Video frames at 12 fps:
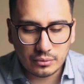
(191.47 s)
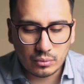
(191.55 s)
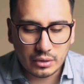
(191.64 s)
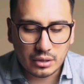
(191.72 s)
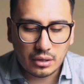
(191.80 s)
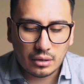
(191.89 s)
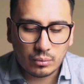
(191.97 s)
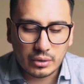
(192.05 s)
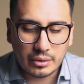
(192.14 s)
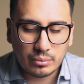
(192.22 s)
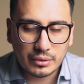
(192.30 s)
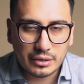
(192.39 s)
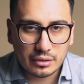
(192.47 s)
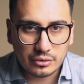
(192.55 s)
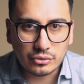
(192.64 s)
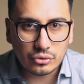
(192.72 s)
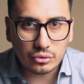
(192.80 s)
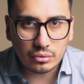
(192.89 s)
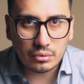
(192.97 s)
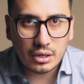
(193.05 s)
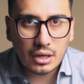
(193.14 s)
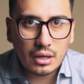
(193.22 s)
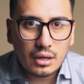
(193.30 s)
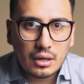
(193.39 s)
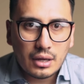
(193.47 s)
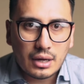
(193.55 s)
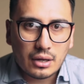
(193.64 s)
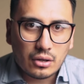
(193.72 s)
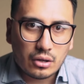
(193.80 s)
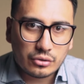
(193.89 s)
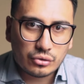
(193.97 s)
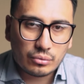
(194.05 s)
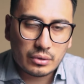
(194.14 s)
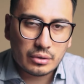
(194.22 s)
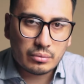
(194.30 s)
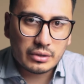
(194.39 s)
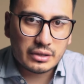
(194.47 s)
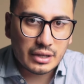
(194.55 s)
where I'll wear it with a suit. I'll also wear it with